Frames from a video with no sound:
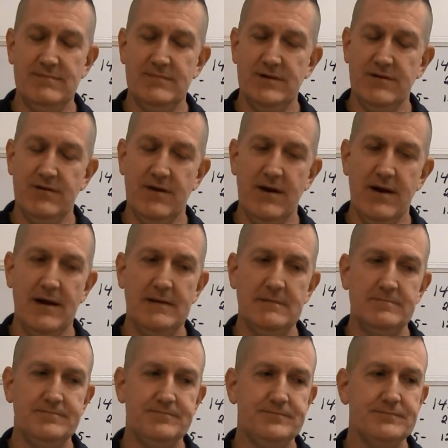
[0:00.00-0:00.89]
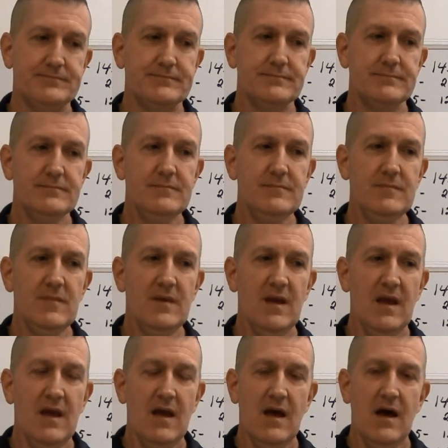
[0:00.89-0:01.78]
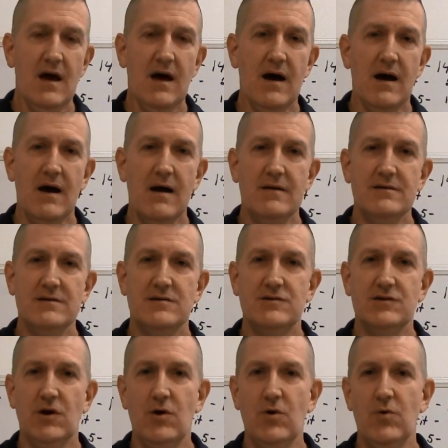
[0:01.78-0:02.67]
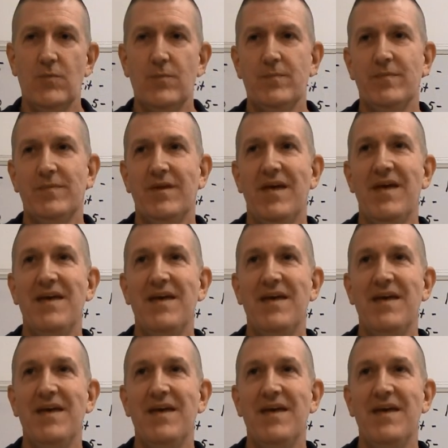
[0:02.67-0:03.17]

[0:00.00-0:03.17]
Okay. Uh, so